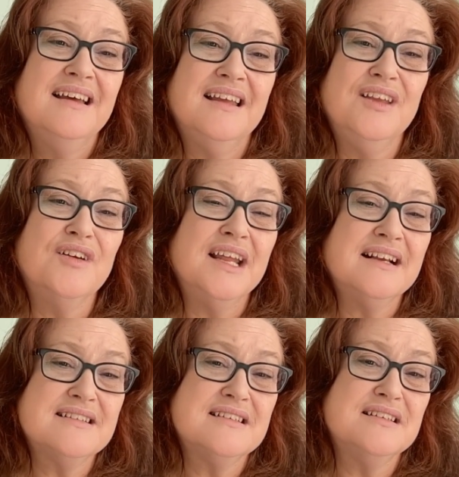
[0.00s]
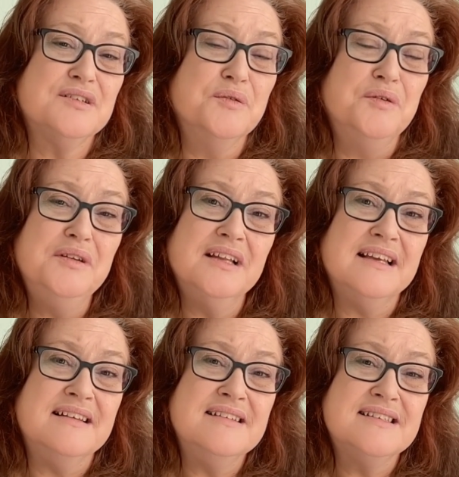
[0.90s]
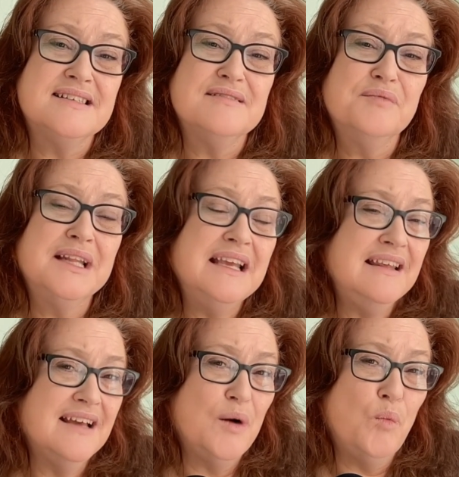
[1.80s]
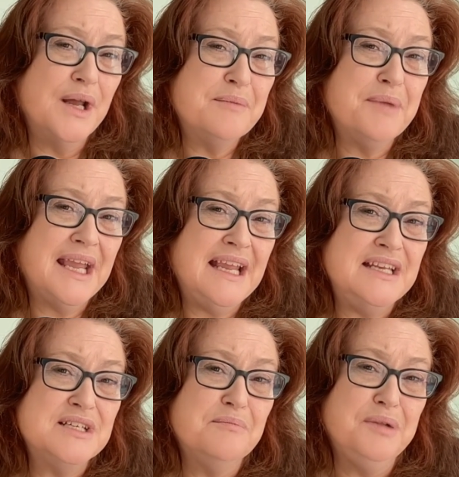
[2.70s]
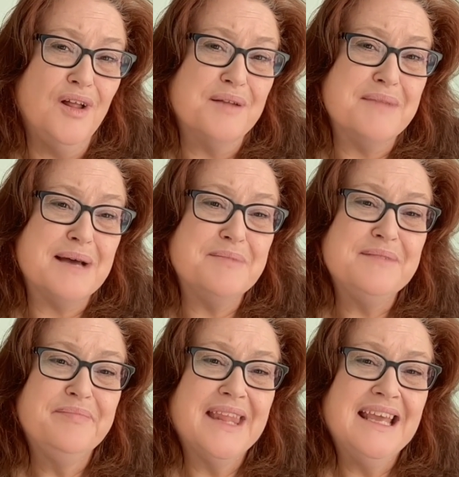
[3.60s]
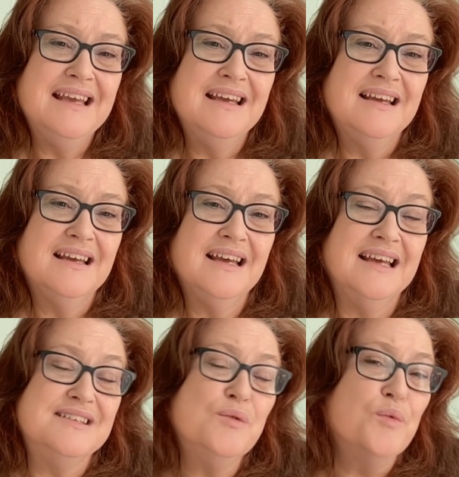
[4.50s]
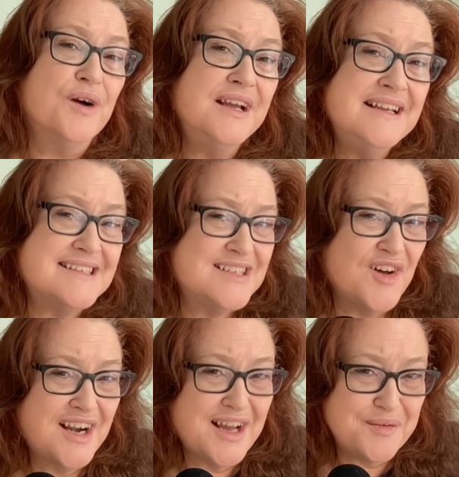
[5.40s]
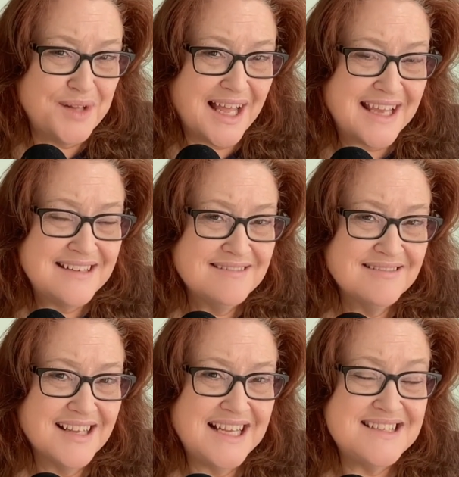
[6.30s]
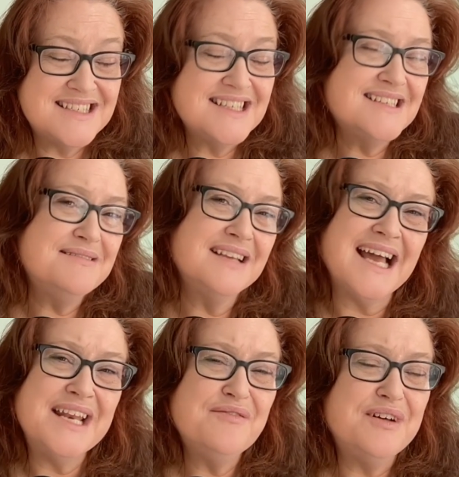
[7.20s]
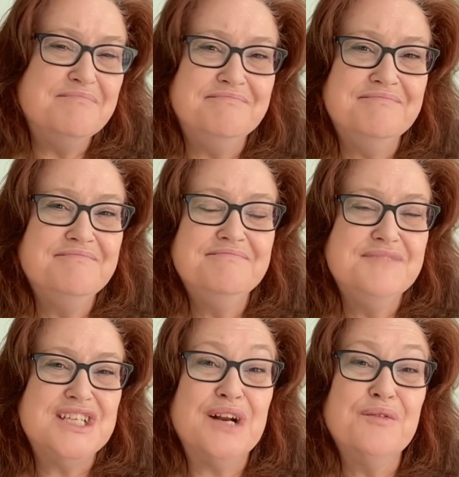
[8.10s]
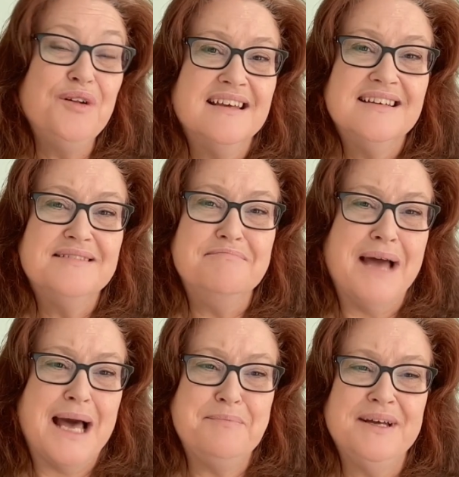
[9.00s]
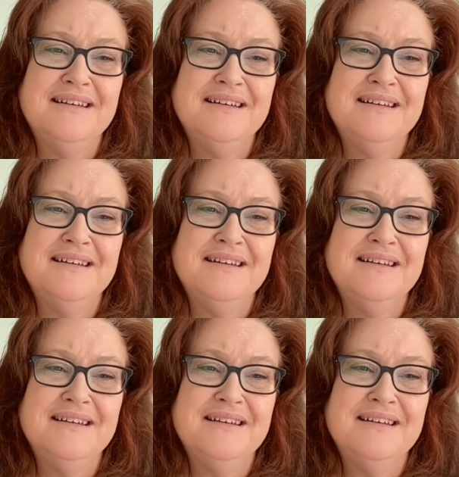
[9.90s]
your next tool is really a 1-page plot map. And don't worry, it's not an outline. It's just kind of a general map,